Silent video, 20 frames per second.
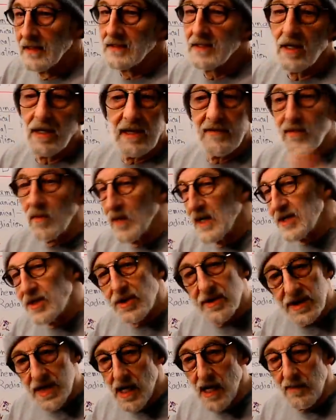don't even waste
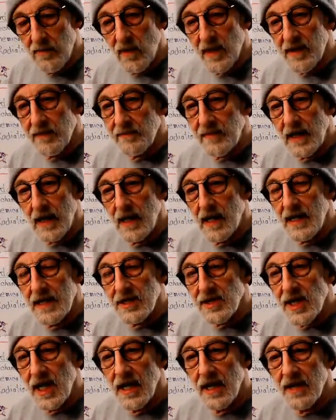your time with them.
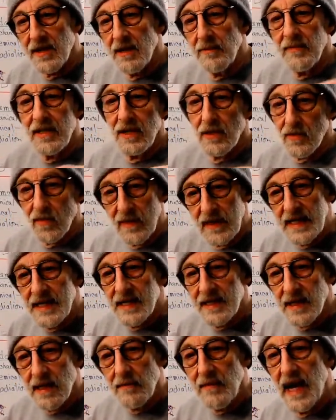Guys, you'll read
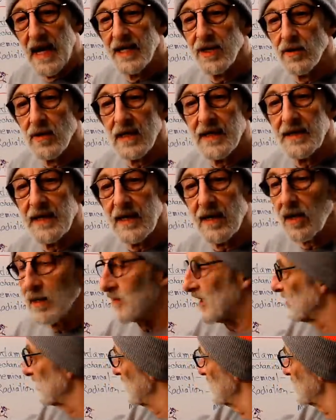in the manual in there about